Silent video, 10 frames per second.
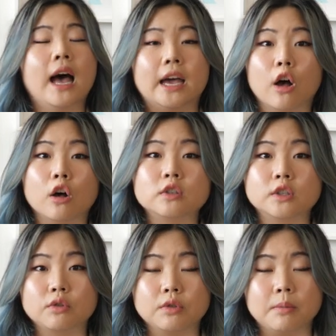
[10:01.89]
I
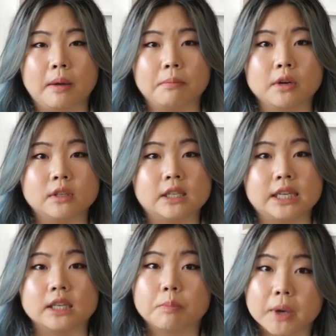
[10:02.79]
also remembered to
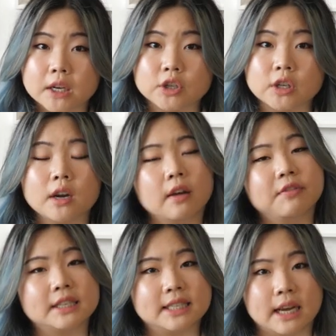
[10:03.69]
take a picture
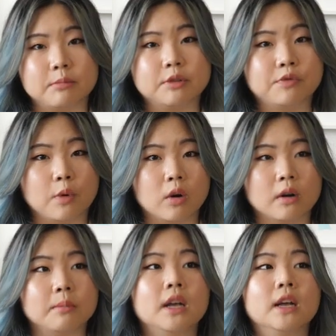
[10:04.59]
of the stamped
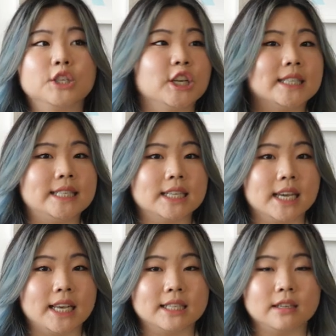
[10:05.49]
form just
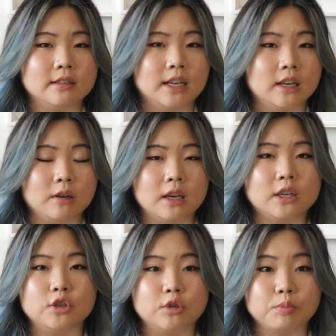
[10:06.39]
in case there's any
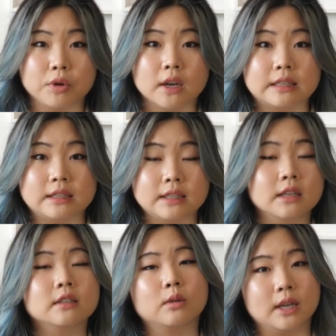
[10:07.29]
issue
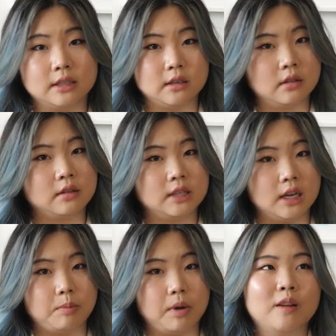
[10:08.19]
processing, so that's another
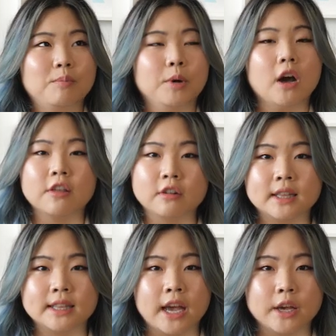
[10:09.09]
tip but other
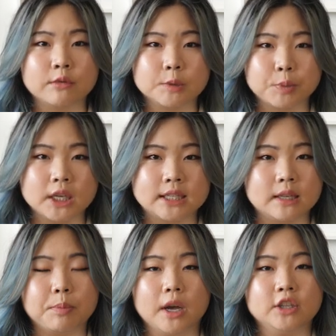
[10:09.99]
than that, it was pretty
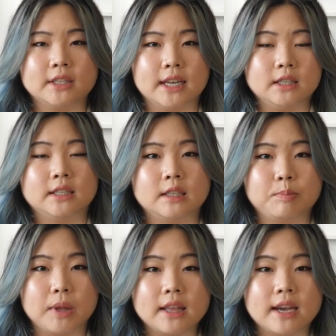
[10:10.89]
simple. I just had to
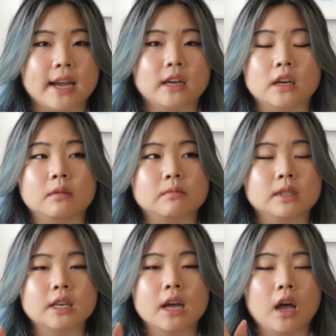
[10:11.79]
display the
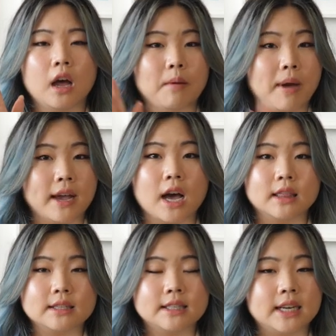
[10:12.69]
items. Um, I
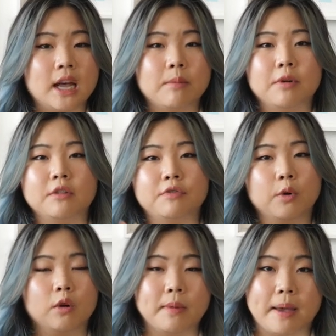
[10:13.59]
got the stamp on the
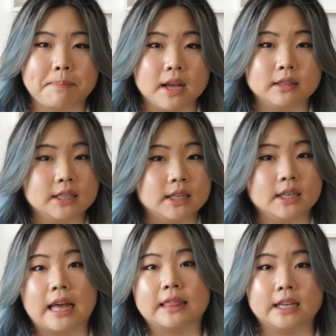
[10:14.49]
form, I mailed it
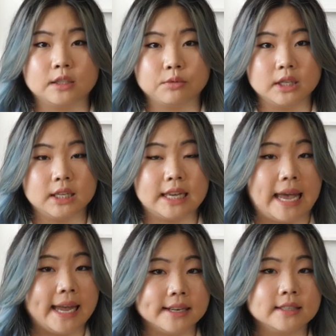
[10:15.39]
in, and that's really the
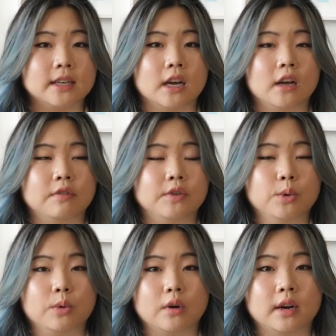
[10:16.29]
end of
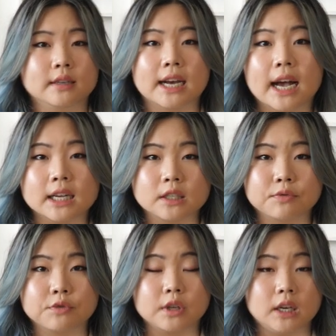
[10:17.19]
your
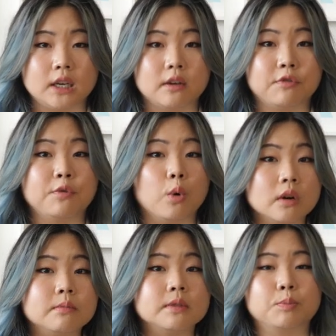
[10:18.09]
tax-free
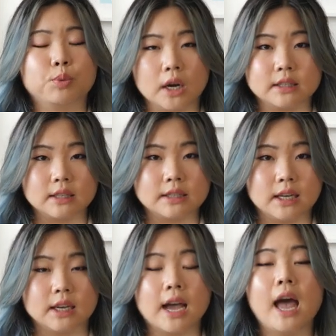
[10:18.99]
forms
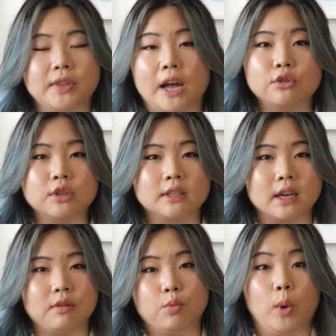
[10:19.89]
processing. Now you just
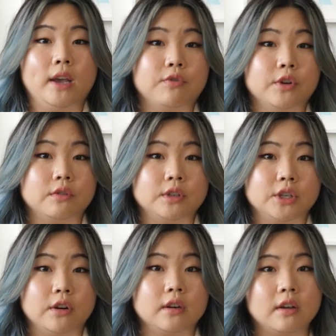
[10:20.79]
kind of wait for your
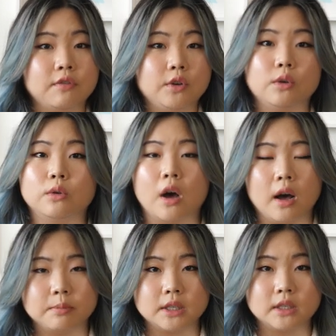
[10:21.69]
return if you
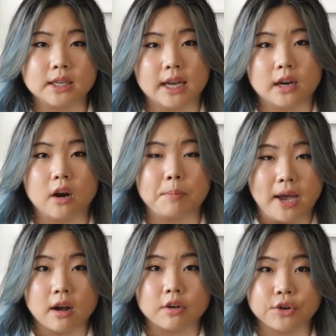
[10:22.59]
opted to get it
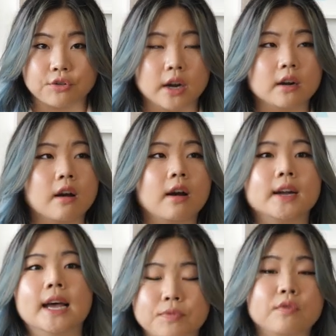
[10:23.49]
back on your credit
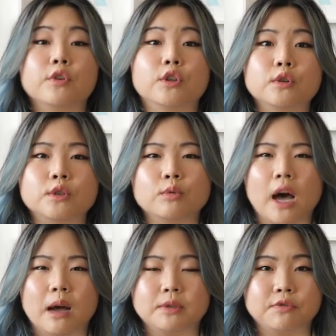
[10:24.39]
card. For those who
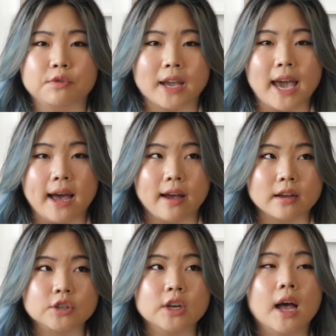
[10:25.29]
opted for
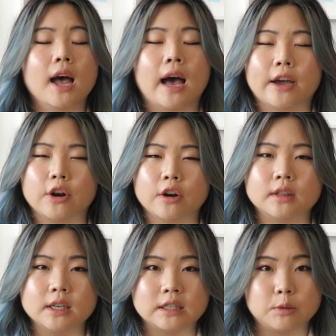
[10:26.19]
cash, I
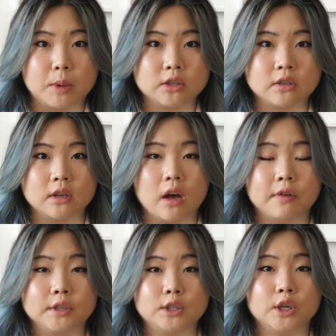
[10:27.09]
heard the inspections
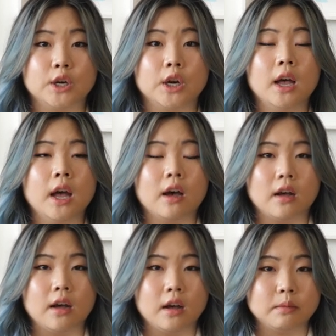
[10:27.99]
officer
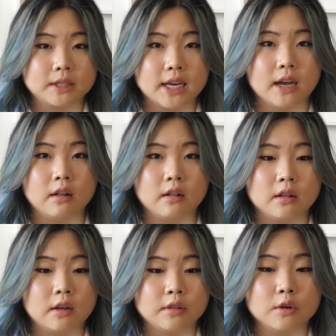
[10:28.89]
uh,
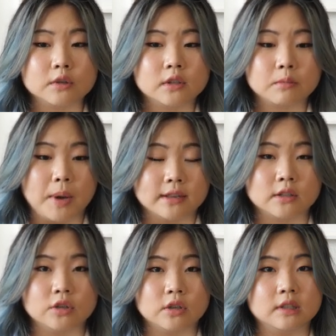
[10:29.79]
tell those
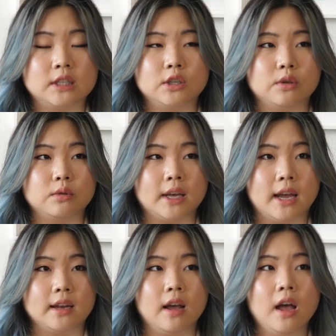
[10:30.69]
passengers to
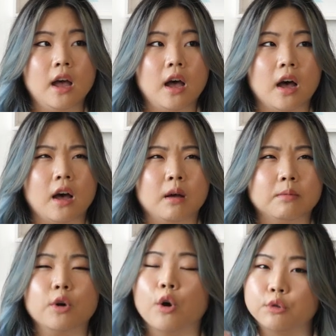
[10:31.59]
then
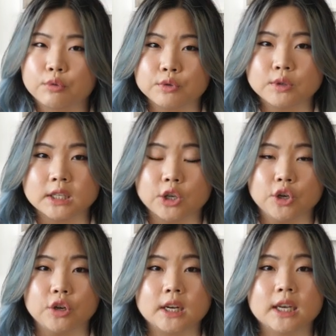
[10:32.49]
um, go through
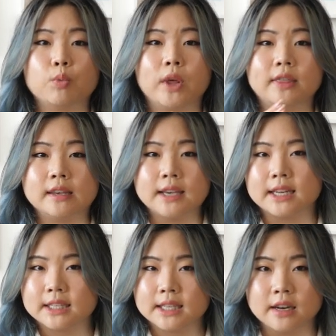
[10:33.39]
security. When they
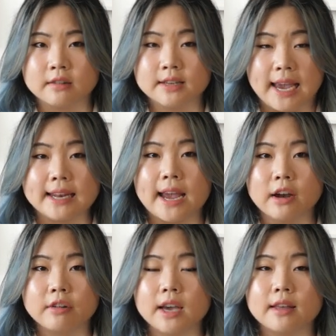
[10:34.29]
get to their gate
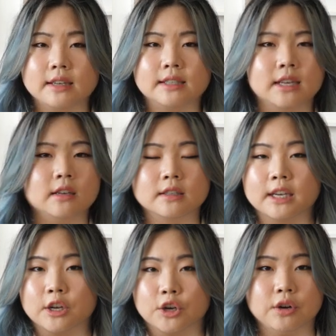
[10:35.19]
area, they said there's
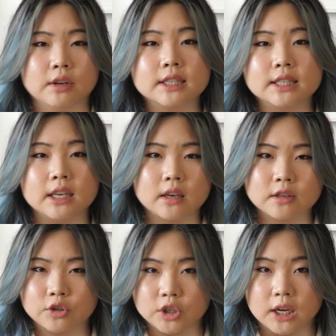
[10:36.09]
like a currency
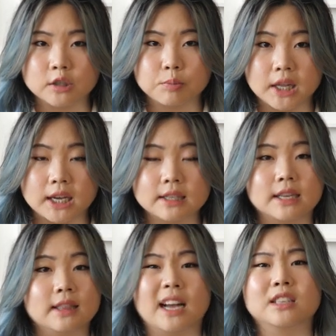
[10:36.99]
exchange
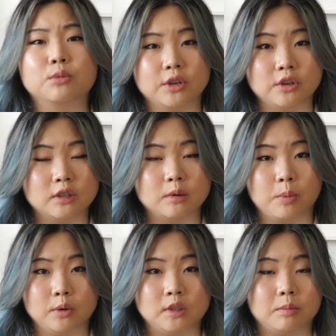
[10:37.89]
place, and that's where you're
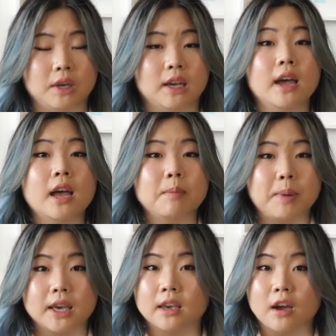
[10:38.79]
supposed to be
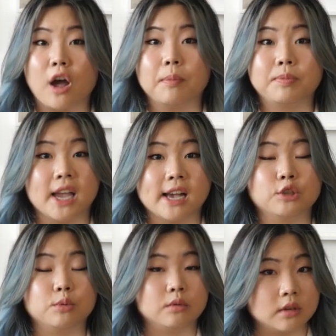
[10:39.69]
picking up the
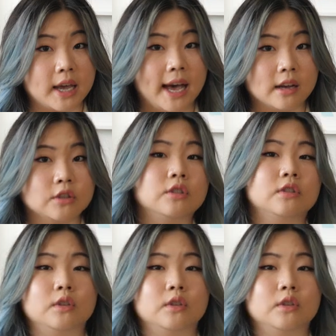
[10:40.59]
actual cash.